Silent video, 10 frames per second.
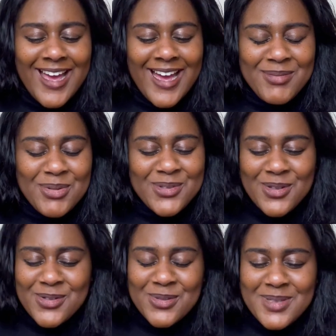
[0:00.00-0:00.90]
I'm not
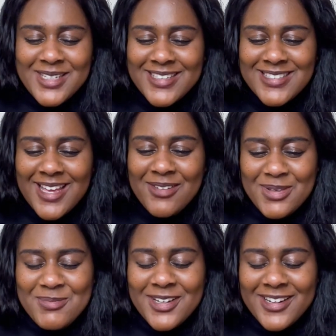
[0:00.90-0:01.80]
social media
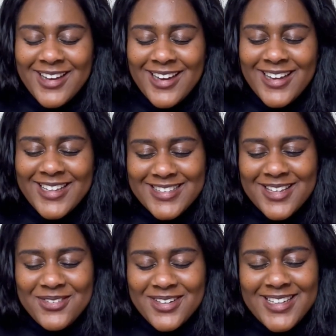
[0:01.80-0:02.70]
savvy, but I
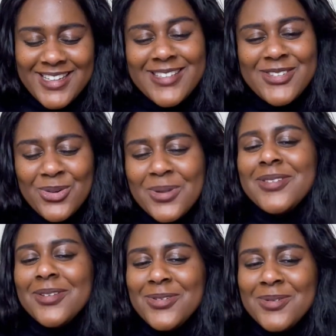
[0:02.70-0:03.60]
definitely enjoy
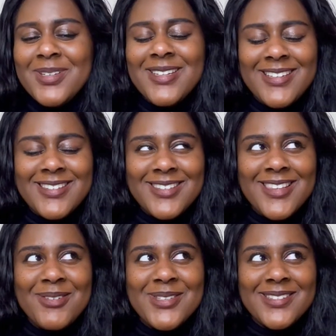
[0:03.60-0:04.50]
social media. So
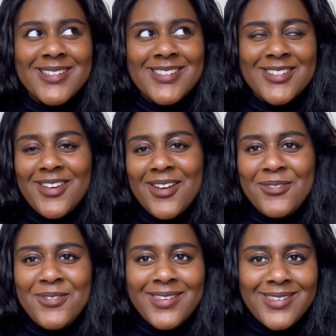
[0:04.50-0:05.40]
that was just kind of
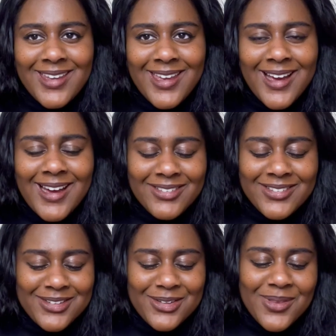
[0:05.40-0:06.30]
fun to get out
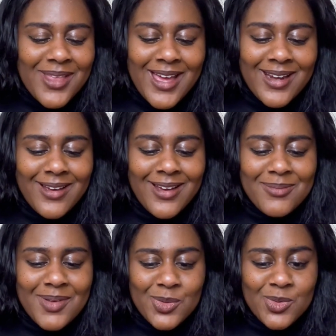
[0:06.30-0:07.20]
and do that.
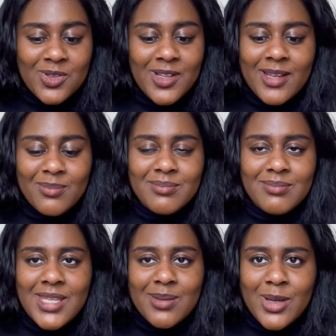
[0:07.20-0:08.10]
And also like
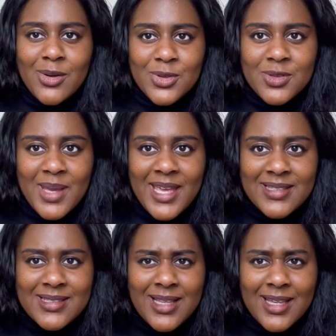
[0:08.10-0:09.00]
meeting my course
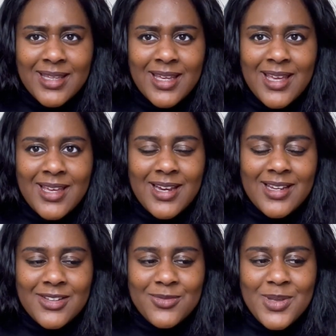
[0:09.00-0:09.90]
mates and like
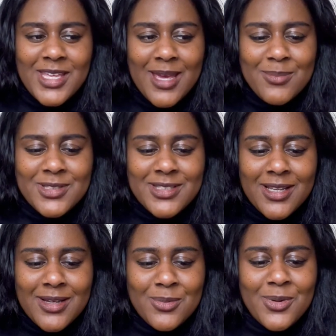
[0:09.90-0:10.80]
kind of being able
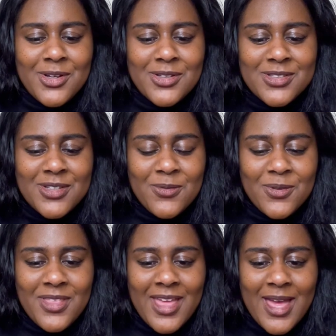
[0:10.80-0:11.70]
to work on stuff
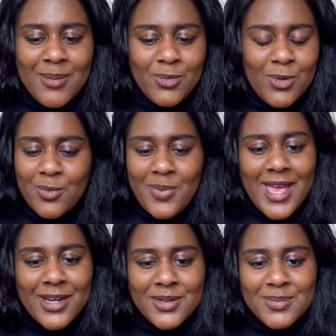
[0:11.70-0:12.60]
with them. We were
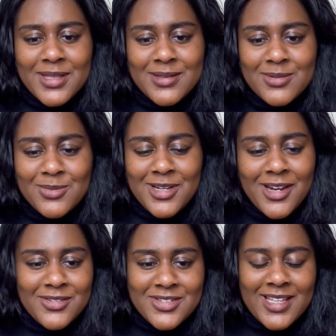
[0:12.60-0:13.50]
paired up and
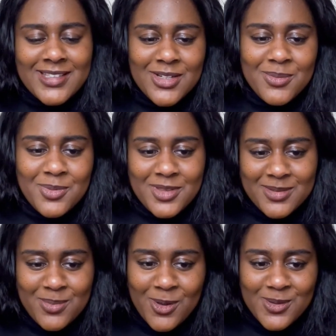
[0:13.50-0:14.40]
kind of just had to come up with
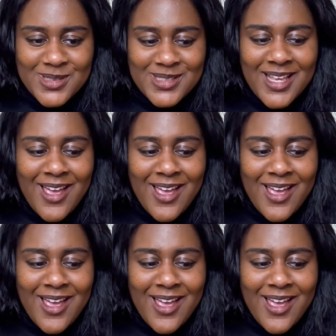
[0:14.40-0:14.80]
these posts.